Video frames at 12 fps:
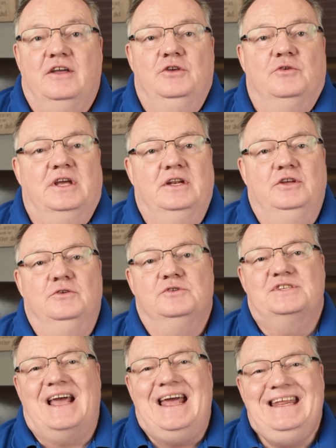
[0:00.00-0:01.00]
You can
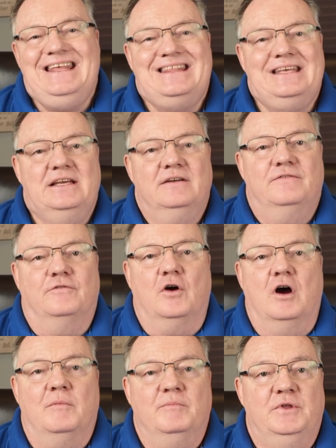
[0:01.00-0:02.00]
use anything
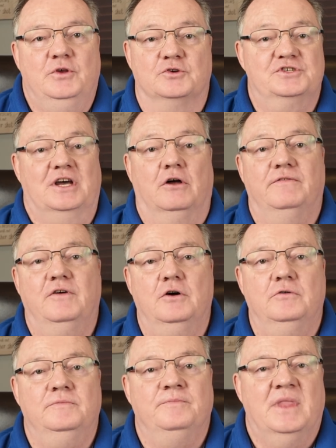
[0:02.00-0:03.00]
from your cell
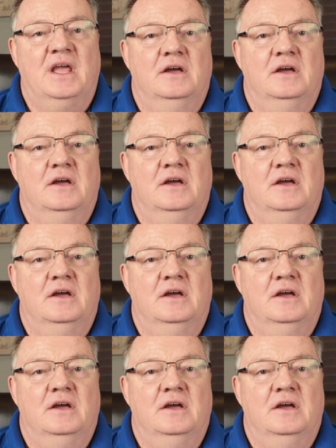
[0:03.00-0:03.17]
phone